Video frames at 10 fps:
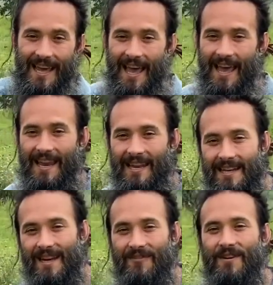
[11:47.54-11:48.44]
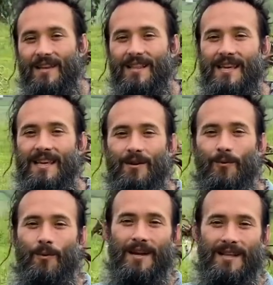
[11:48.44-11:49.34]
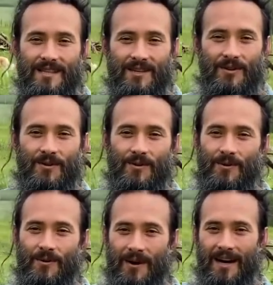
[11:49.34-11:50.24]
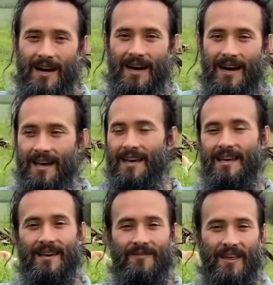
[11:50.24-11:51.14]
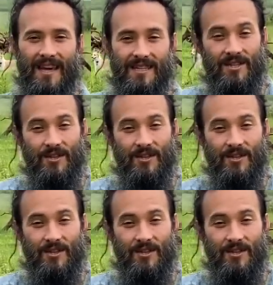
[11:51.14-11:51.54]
And definitely wanted to give thanks